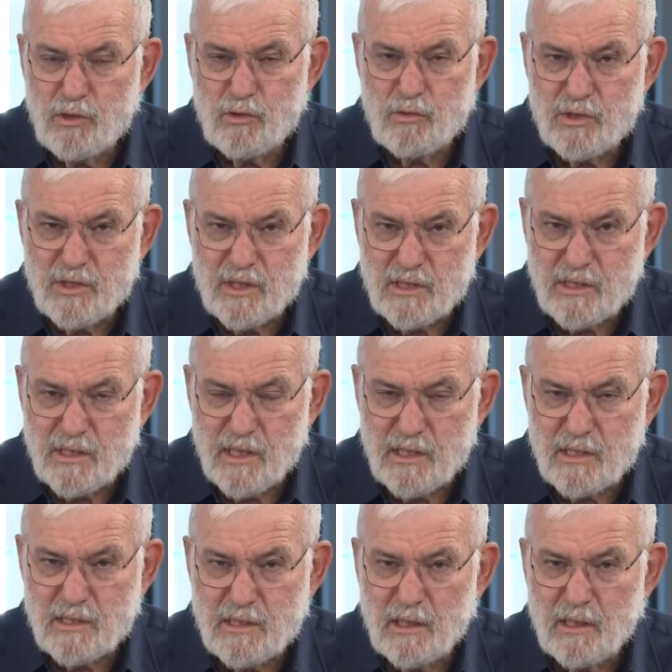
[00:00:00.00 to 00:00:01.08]
huge
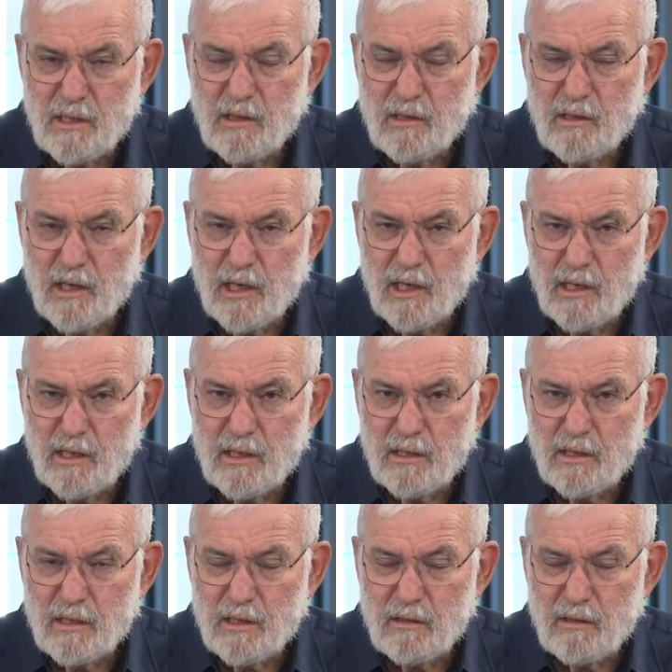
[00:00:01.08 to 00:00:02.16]
success
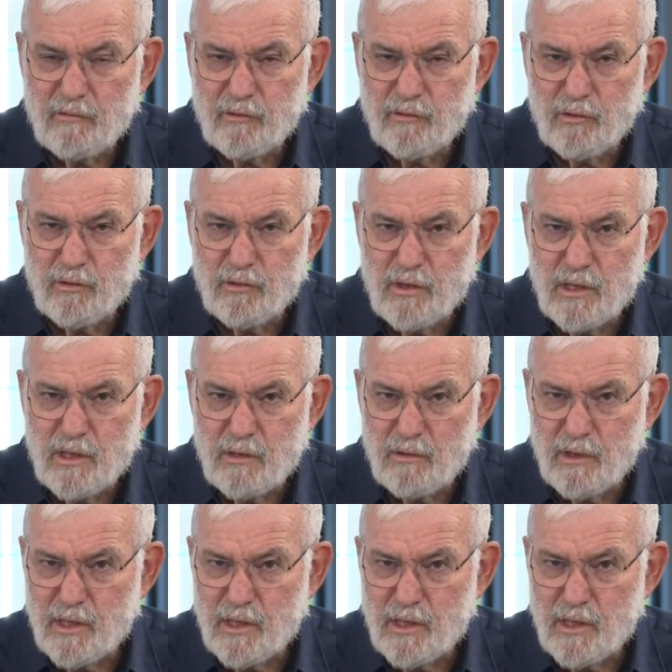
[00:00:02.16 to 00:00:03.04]
and for the